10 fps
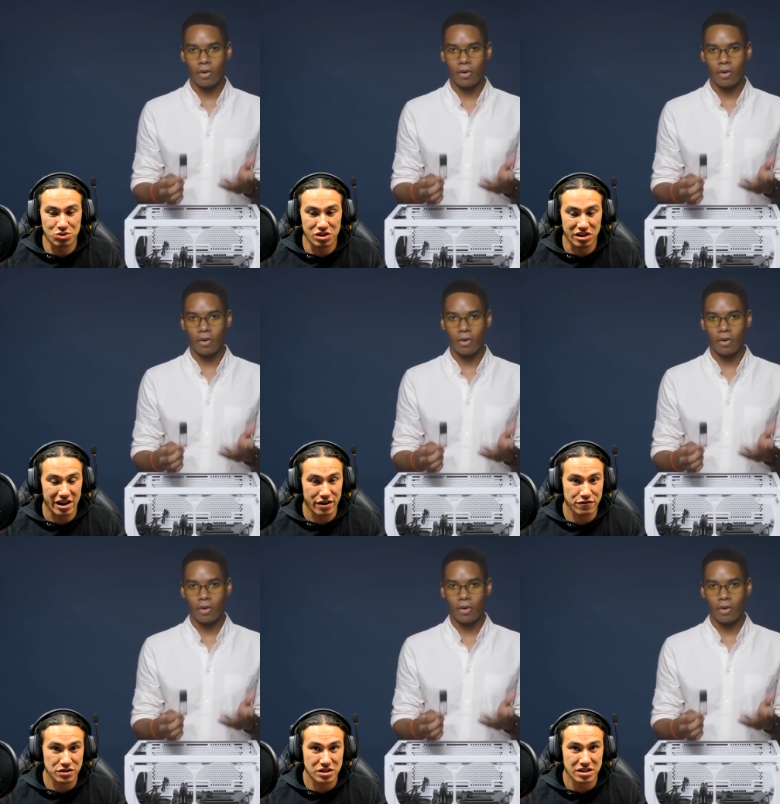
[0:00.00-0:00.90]
Speaker 1: to the
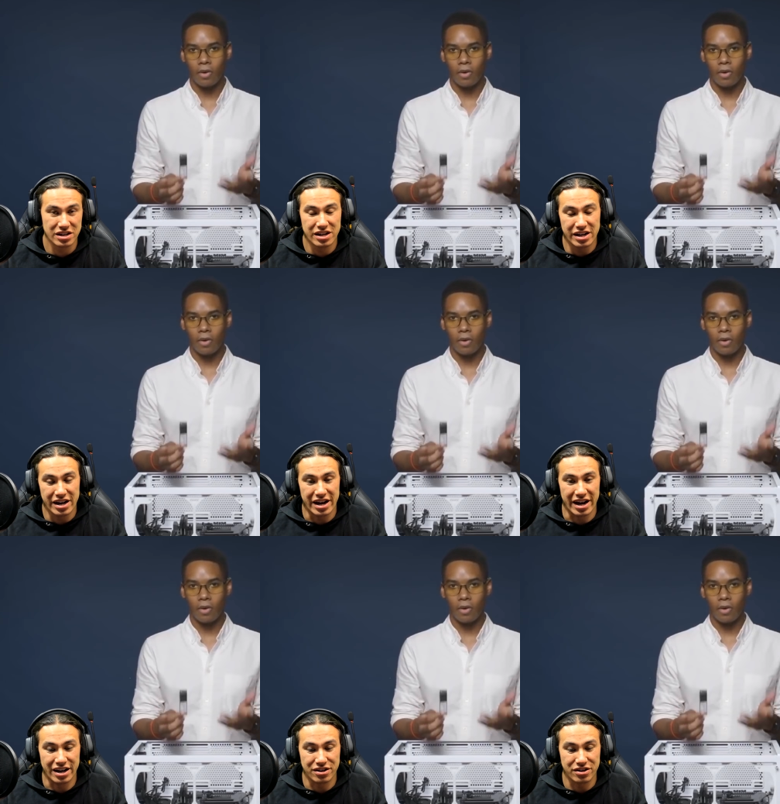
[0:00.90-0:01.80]
left,
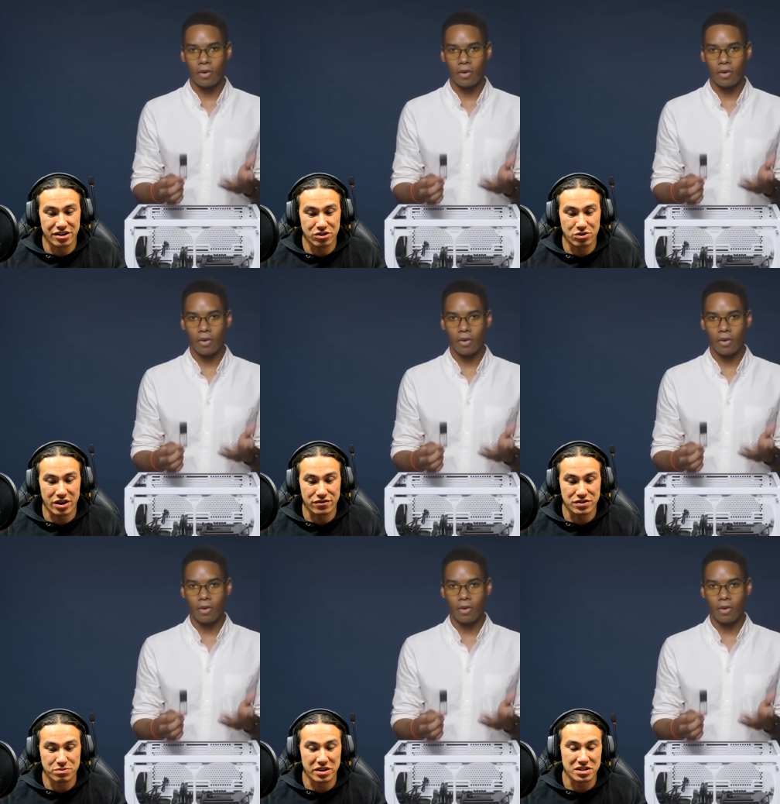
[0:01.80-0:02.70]
and uh, you would have
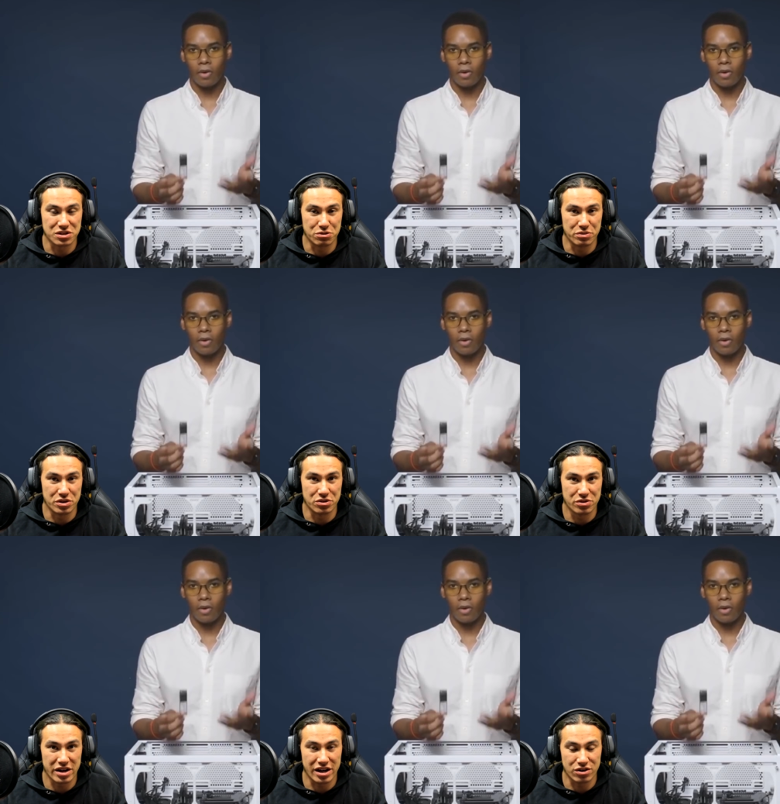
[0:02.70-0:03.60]
a space in the middle
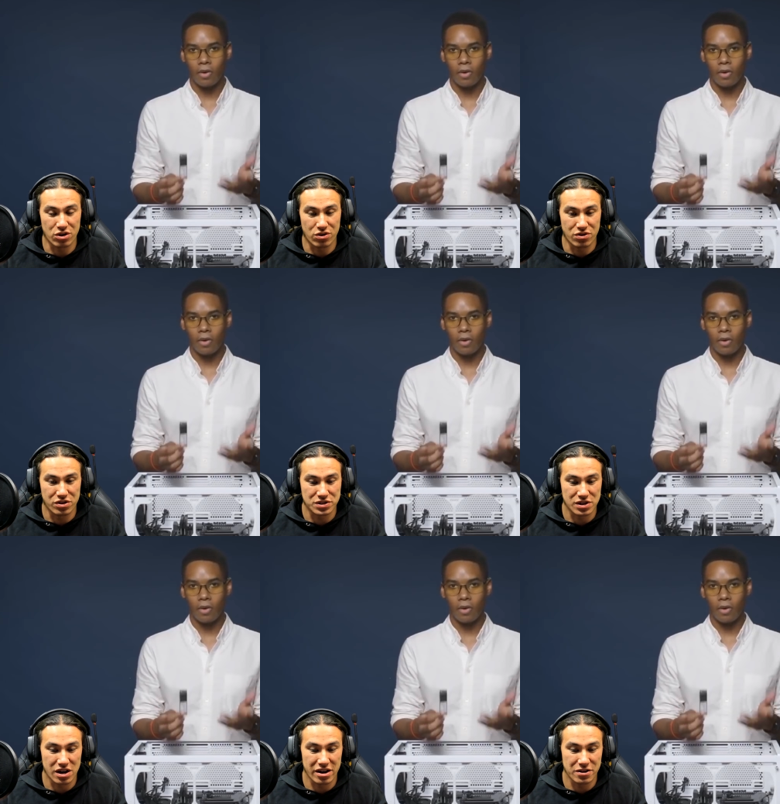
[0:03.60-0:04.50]
and on the
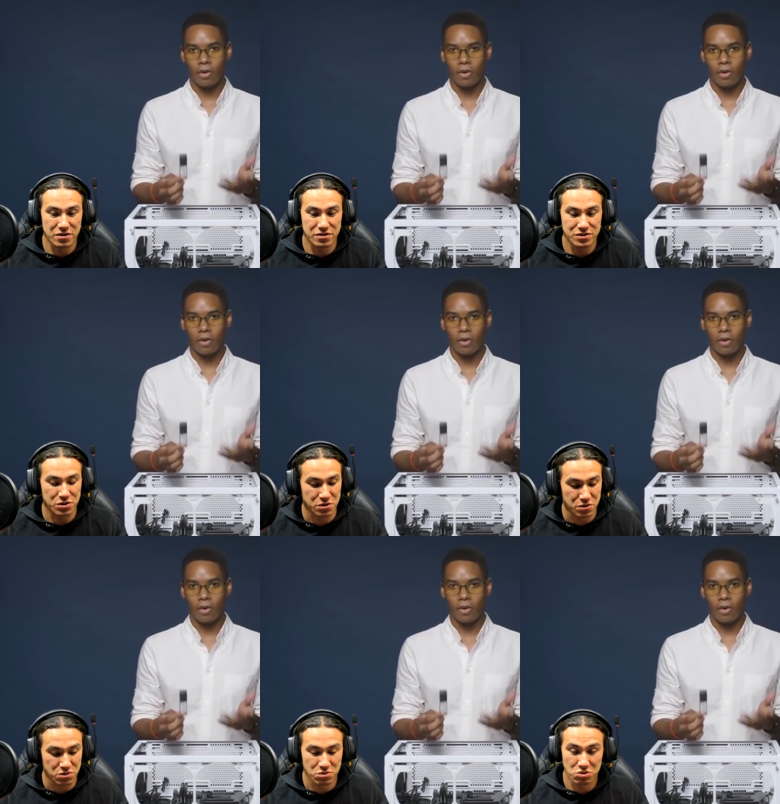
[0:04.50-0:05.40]
side. So.
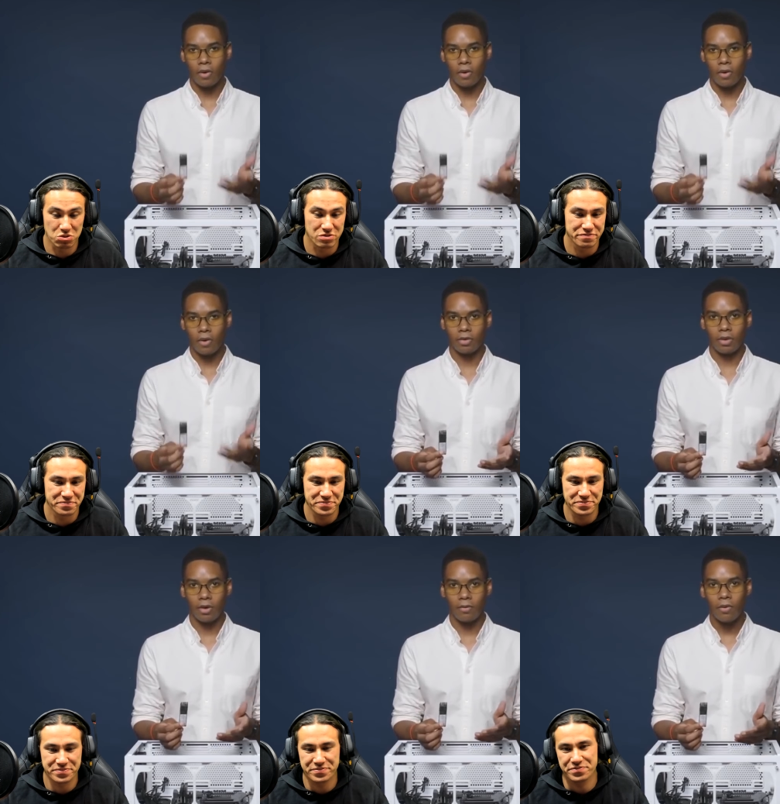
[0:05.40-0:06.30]
Ooh.
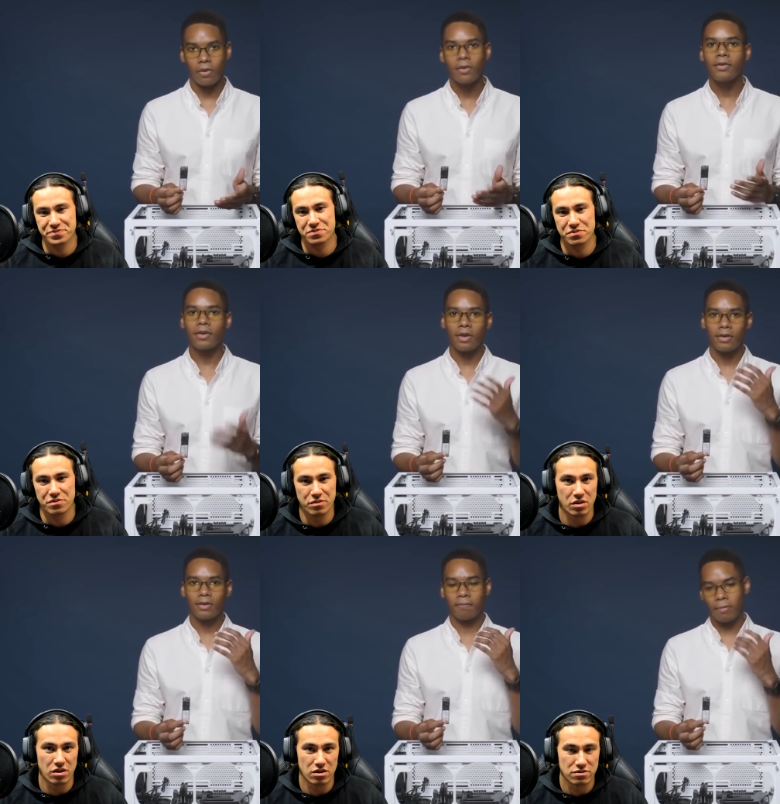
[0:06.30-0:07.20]
Speaker 2: Hard drive, or in this
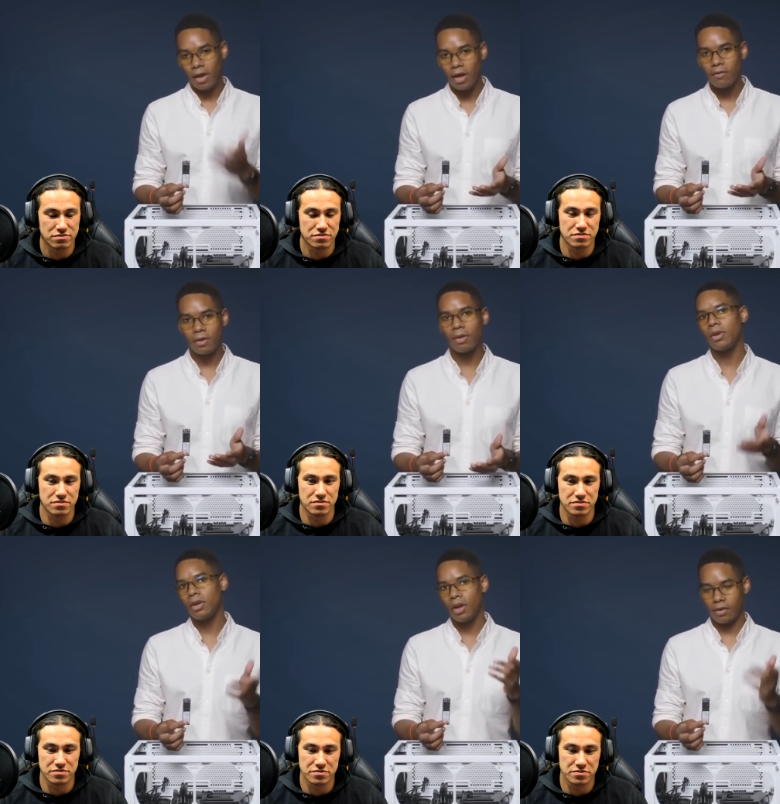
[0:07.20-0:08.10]
case, the
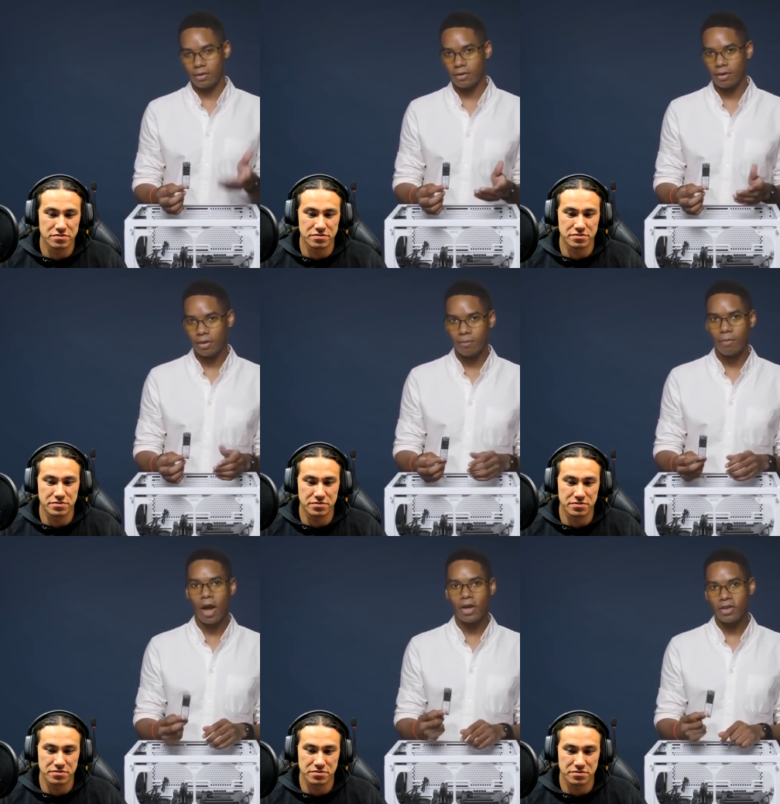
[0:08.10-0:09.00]
NVMe S S
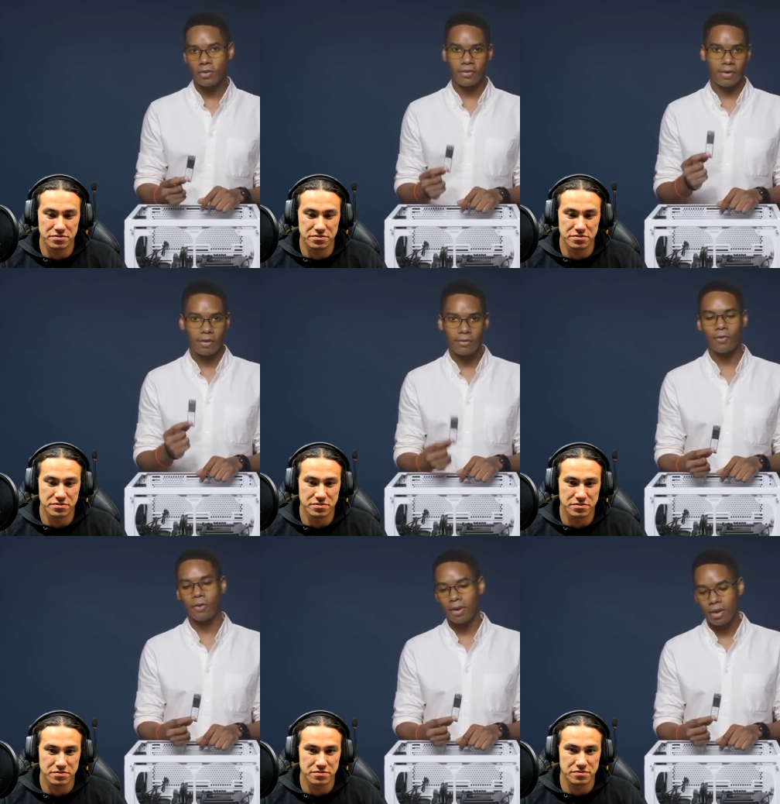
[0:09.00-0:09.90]
D. I chose
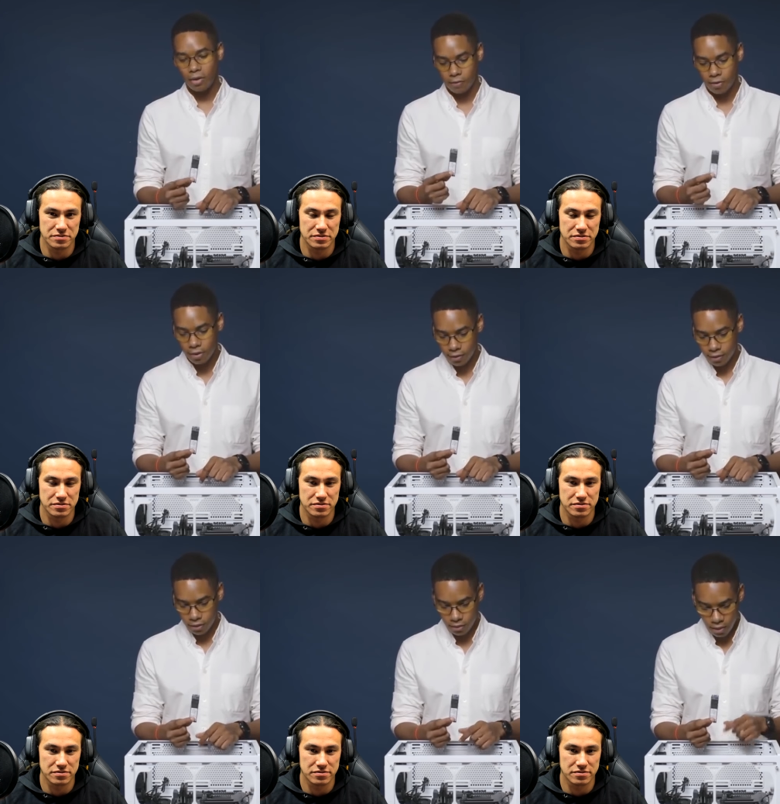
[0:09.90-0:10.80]
this format of
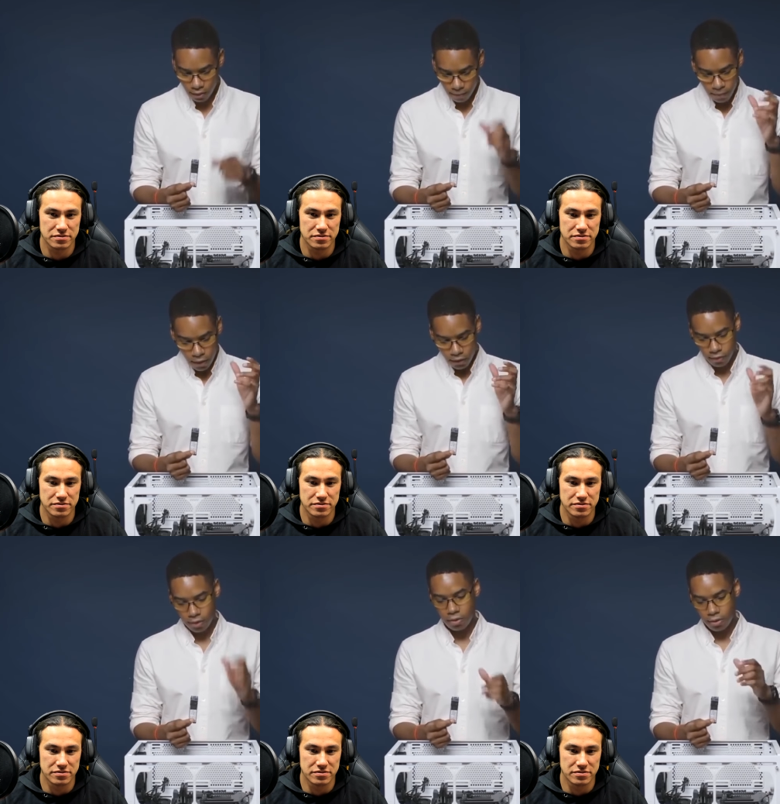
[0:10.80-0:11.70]
solid-state drive
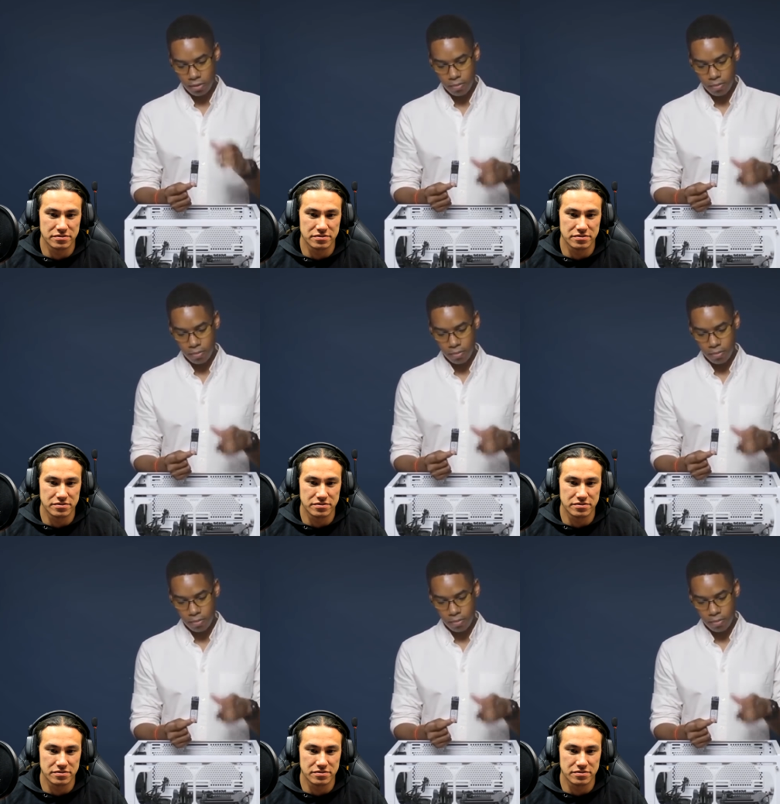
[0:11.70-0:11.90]
so that I